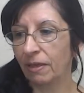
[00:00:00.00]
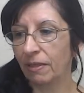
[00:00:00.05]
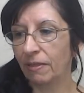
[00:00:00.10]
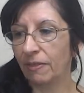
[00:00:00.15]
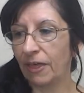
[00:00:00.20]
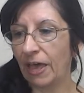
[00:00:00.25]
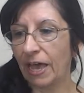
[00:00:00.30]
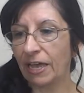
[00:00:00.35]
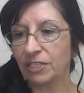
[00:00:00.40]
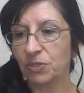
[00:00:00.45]

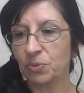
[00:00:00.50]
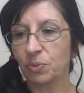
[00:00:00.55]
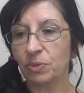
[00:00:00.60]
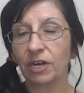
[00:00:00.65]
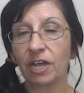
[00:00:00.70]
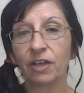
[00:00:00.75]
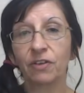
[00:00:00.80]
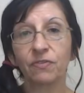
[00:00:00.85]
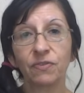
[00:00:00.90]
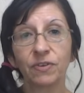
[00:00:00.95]
That's when
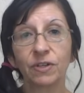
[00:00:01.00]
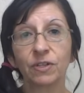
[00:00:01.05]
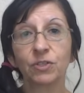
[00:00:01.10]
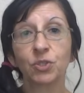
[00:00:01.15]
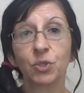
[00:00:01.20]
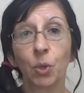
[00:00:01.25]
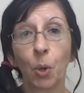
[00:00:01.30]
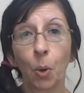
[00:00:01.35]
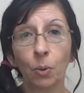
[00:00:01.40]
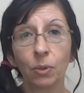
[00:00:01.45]
I feel
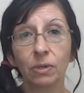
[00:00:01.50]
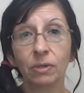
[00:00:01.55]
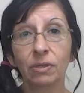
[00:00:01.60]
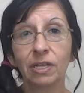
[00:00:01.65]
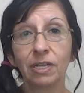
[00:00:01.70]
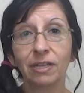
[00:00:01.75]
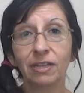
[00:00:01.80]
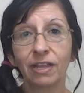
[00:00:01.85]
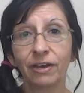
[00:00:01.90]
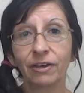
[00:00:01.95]

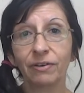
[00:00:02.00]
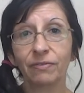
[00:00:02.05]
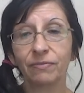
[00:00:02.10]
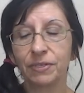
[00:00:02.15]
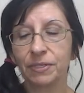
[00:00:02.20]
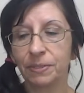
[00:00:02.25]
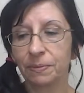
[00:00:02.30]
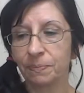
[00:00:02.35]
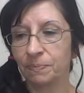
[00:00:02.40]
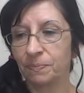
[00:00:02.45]
totally
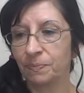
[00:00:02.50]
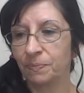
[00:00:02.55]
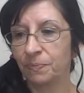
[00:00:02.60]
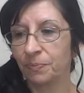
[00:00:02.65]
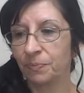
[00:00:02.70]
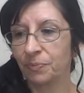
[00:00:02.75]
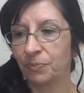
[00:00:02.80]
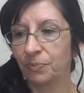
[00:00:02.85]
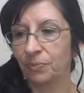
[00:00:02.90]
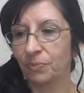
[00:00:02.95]
loved.
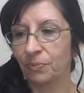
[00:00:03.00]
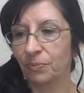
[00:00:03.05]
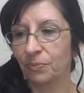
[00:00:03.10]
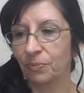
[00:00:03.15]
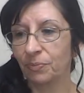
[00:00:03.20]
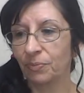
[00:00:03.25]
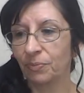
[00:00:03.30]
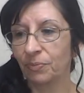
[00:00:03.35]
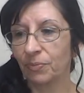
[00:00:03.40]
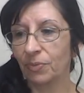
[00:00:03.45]

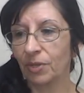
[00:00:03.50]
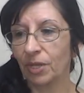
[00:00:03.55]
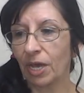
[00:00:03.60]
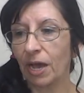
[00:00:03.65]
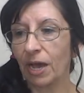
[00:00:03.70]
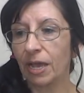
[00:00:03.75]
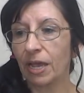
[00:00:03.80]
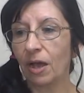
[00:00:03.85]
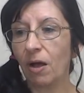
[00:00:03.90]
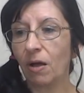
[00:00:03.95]

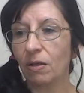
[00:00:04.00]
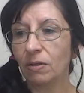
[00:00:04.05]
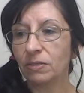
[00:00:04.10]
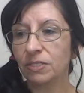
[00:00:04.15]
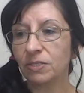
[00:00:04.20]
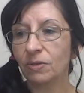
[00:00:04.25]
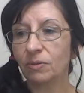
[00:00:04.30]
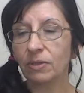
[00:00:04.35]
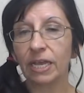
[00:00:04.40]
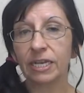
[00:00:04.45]
I
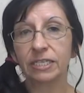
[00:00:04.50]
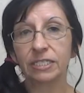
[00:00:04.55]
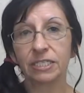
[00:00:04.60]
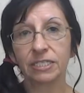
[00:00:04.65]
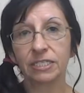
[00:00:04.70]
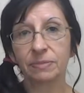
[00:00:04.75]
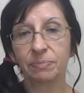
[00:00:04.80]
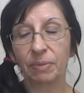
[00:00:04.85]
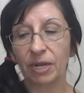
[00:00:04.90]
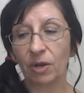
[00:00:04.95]
also like to
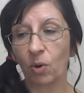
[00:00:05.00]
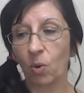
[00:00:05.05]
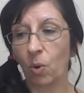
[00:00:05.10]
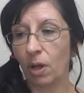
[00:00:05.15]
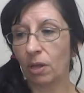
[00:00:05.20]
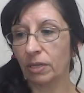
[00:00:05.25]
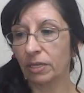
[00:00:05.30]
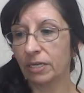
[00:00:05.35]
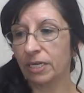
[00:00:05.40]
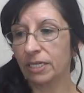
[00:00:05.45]
spend
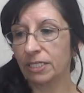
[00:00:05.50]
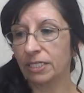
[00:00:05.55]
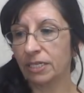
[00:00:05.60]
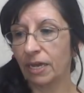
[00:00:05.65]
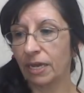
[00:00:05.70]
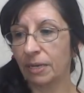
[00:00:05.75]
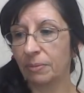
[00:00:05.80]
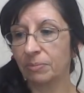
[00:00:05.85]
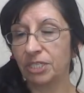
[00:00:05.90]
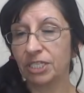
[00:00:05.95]
quality
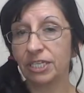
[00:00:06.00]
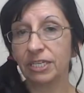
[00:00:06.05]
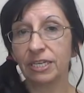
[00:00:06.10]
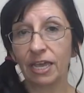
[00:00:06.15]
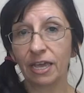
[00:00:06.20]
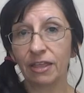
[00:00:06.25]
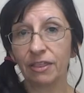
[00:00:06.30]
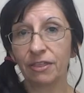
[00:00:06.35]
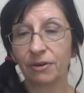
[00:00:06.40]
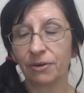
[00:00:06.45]
time
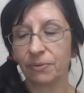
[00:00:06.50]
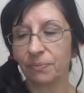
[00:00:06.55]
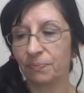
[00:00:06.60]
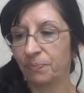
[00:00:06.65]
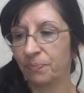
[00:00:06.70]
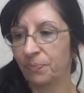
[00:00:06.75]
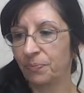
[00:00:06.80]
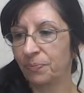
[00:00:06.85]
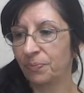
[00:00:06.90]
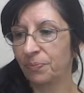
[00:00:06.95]
together.
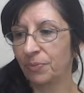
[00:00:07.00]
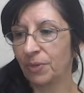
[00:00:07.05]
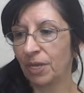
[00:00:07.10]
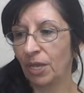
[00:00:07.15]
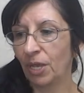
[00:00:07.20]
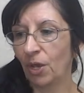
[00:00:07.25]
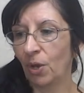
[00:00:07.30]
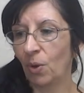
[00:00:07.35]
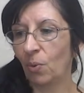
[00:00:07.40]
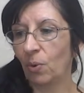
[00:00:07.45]

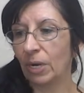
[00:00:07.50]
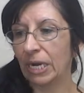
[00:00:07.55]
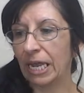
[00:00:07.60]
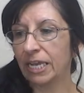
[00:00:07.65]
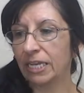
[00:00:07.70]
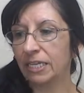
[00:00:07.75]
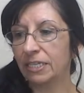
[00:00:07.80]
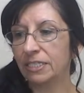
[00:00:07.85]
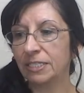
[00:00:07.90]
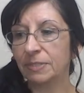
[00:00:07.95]
When
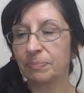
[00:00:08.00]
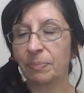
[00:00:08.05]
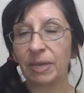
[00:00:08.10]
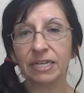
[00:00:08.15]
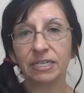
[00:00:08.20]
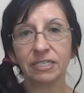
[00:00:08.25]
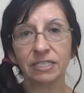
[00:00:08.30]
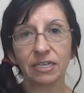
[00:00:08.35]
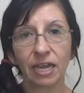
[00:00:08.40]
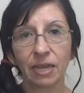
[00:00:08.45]
I can
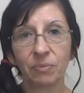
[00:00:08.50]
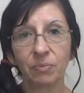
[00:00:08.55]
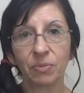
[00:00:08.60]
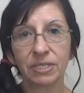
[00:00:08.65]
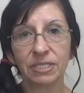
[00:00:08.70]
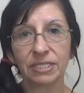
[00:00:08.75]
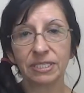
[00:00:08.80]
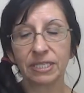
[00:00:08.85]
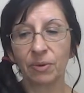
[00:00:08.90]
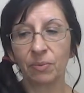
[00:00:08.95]
spend time
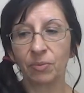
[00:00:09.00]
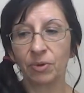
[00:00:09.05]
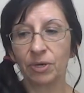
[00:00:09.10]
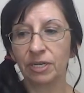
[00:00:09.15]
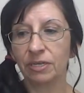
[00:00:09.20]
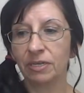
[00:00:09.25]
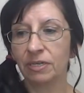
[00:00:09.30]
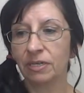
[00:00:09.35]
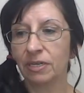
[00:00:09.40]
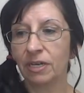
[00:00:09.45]
with
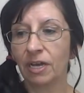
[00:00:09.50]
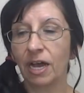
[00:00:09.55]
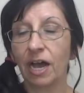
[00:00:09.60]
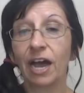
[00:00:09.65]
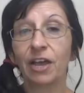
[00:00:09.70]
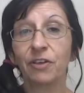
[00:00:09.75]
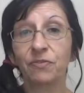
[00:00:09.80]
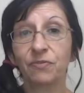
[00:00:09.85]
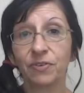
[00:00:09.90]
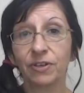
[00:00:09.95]
someone,
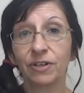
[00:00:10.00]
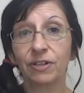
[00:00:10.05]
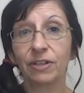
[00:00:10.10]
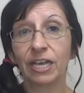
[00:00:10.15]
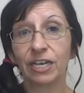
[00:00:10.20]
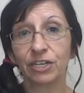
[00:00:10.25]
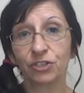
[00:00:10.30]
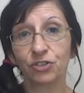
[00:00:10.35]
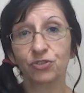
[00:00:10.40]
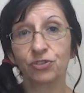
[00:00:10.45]
I feel
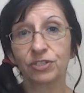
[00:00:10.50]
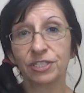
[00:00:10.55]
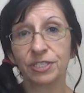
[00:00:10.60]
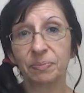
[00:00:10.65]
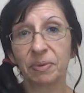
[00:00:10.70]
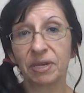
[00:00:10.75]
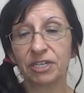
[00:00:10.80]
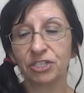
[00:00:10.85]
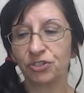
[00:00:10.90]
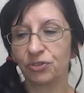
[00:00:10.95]
extra
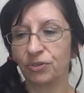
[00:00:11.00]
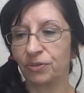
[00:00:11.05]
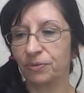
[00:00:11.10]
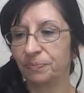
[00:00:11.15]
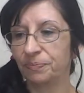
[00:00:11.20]
special.